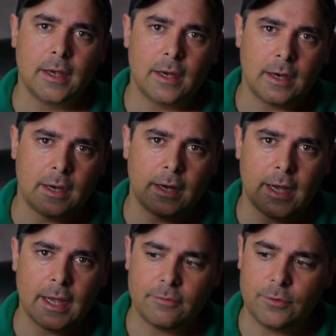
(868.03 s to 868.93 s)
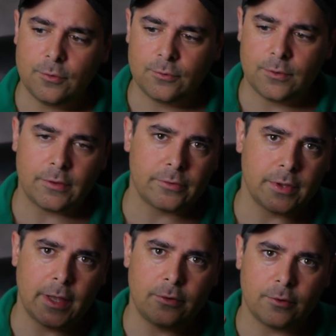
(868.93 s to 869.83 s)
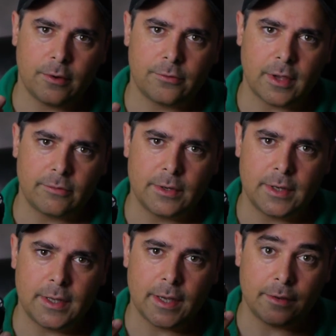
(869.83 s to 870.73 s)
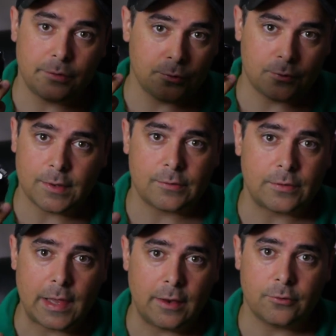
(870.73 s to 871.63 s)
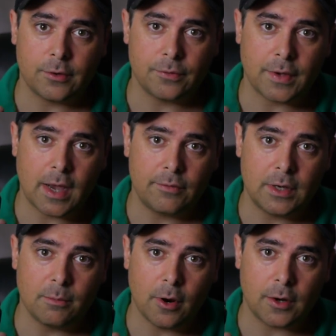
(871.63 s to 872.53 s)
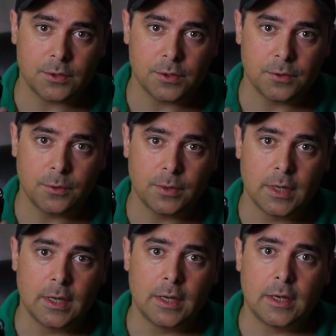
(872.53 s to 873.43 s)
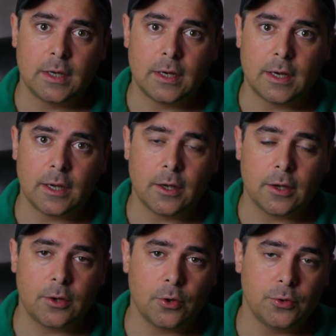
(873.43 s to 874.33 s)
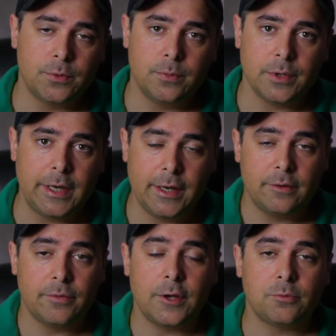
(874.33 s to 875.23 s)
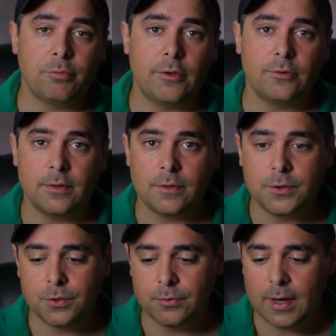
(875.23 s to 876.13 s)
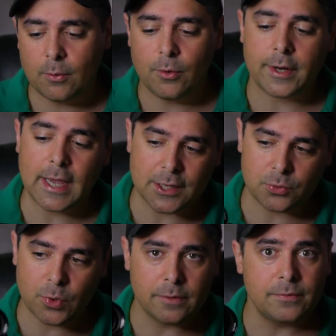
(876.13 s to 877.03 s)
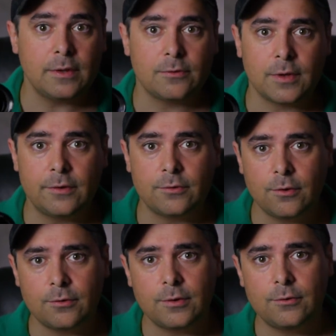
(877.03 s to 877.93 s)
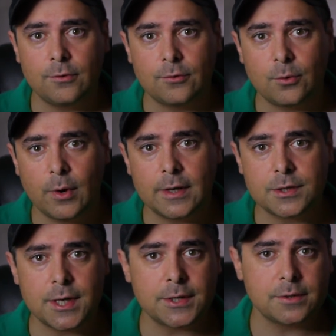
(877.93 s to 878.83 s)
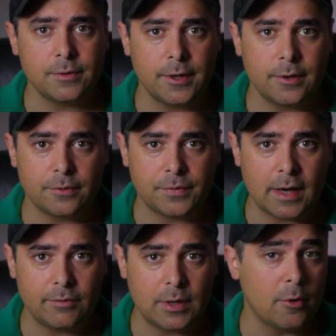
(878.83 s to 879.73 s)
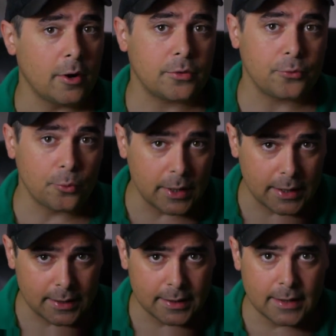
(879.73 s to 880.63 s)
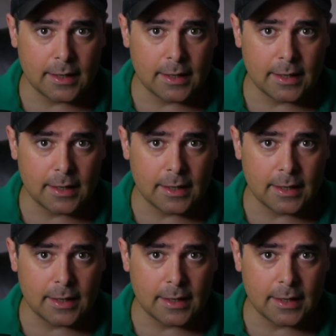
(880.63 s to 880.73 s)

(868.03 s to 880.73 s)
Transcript: Uh, I've used this lens on a 7D, I've used this lens on a 5D Mark II. Uh, a good leading vice president in the Drew Network has one of these lenses. He's used quite extensively on a 5D Mark III.